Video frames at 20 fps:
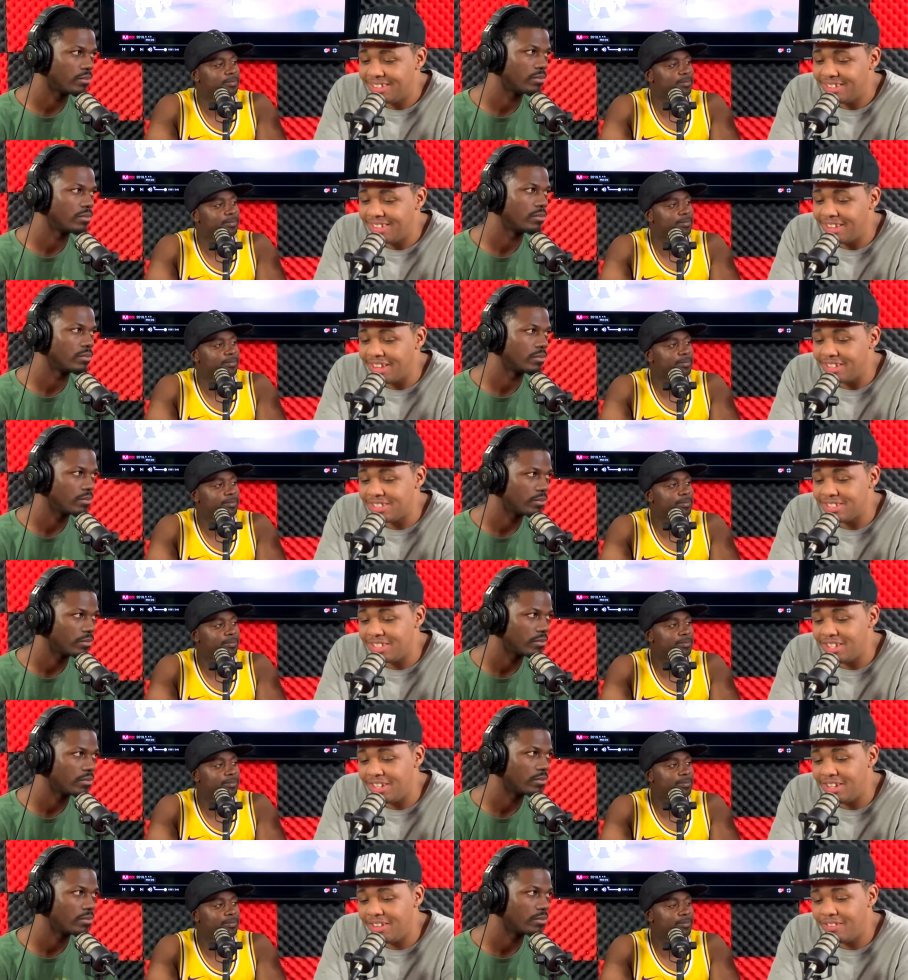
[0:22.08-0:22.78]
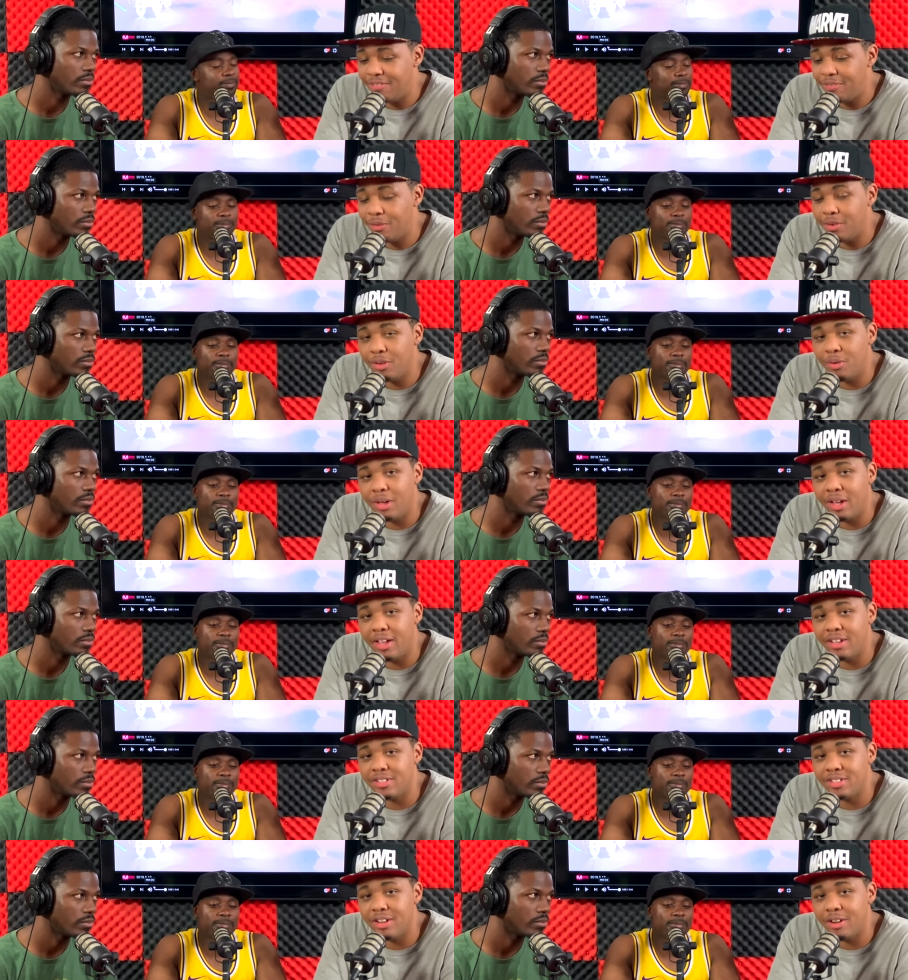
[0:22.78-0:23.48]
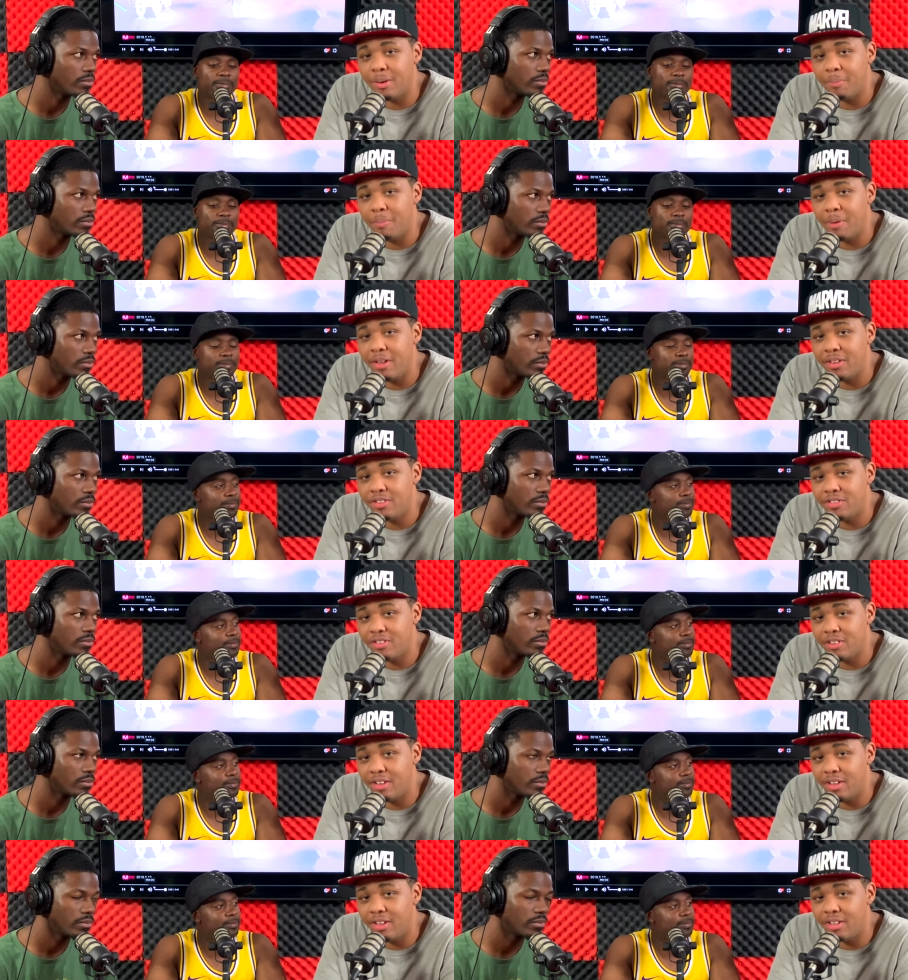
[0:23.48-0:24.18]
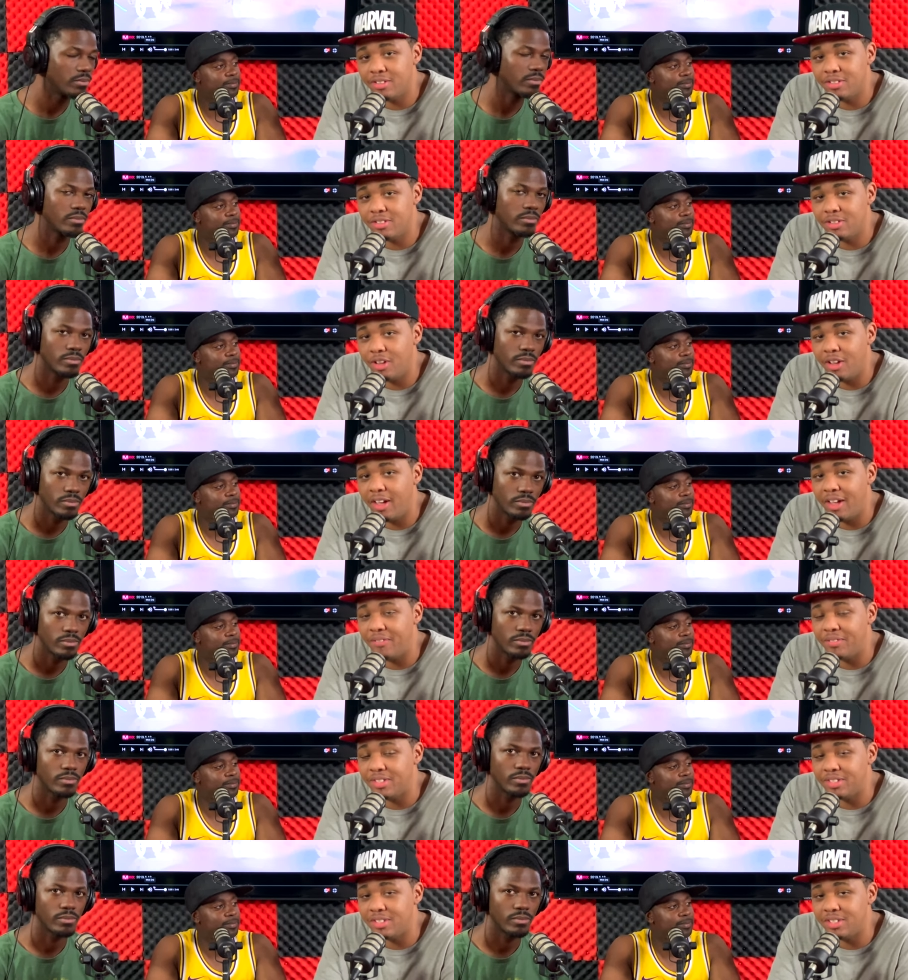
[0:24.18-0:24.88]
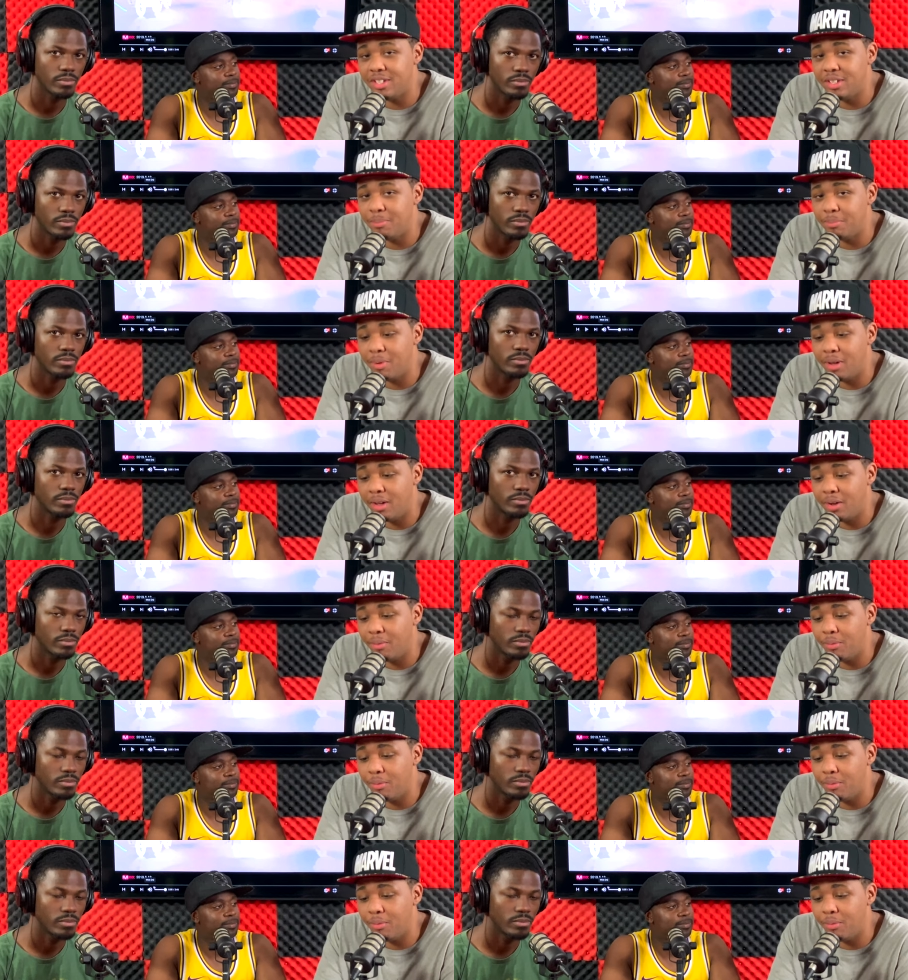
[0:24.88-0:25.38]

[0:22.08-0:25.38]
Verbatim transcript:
Speaker 1: Now, see, for you guys that are on Patreon, y'all haven't seen my